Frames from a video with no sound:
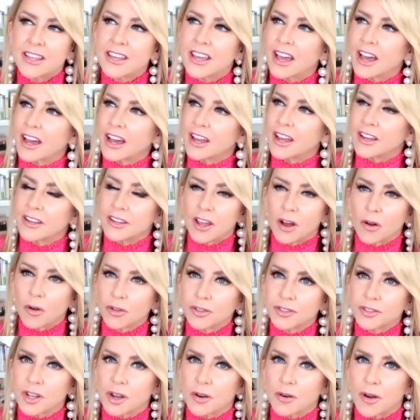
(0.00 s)
Yeah, and
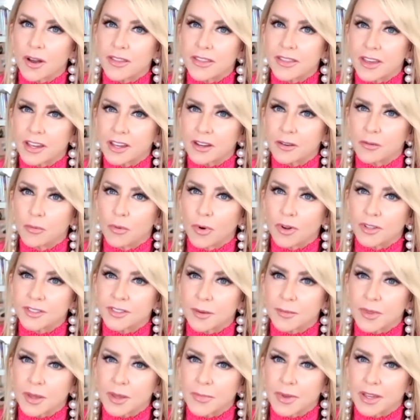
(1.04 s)
also I think once
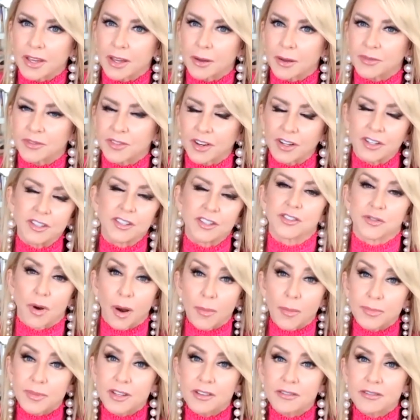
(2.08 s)
something becomes very
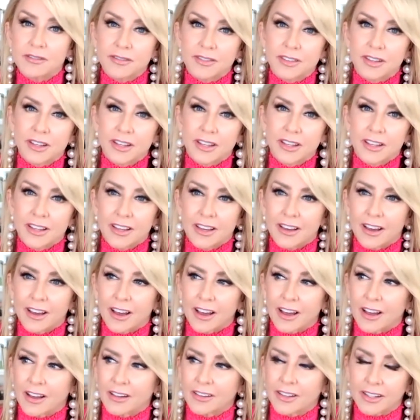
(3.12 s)
disruptive,
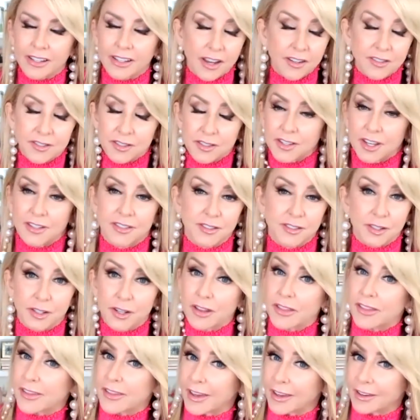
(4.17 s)
uh, like exercise is a
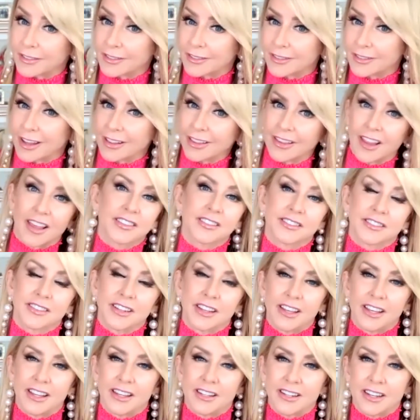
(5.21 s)
good thing unless
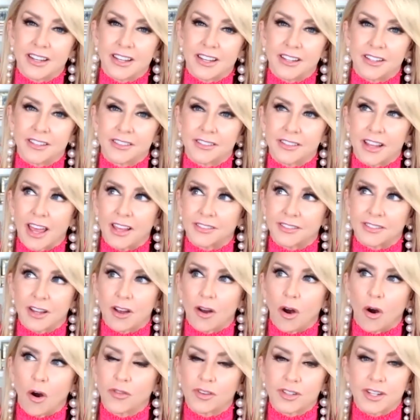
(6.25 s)
it is has
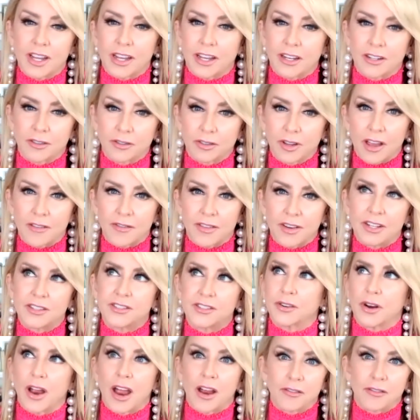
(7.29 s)
overtaken your life and
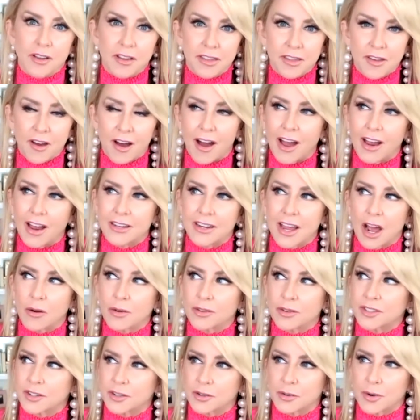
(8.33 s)
it's your every thought and
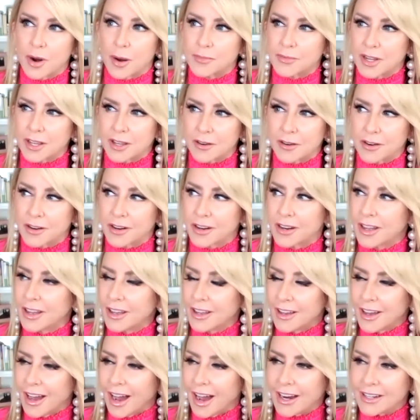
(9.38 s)
now it's interrupting your
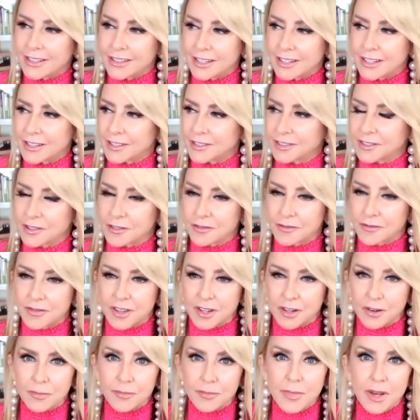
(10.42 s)
ideas of
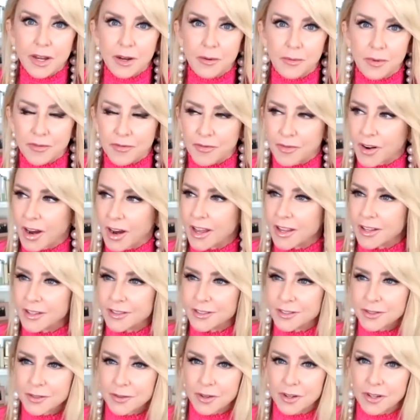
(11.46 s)
you know meeting with
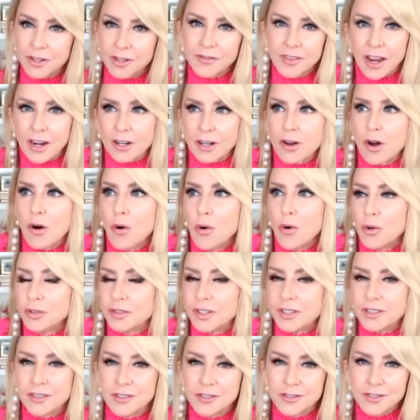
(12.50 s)
friends or you've got a cold
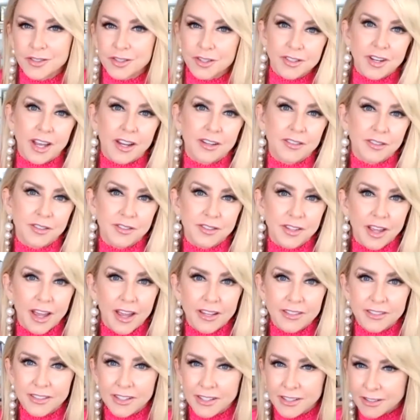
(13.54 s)
and you shouldn't
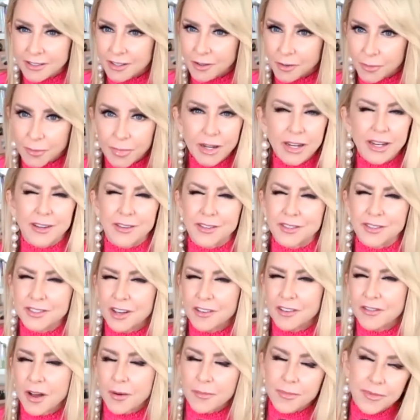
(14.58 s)
exercise and you're beating
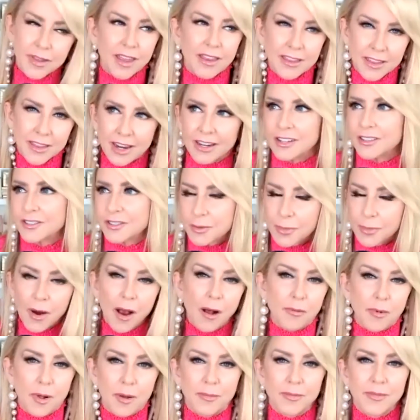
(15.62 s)
yourself up then, then it's a
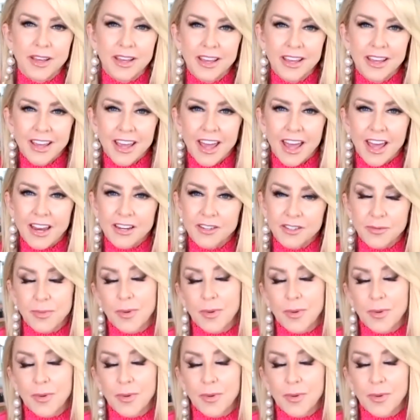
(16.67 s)
problem and yeah.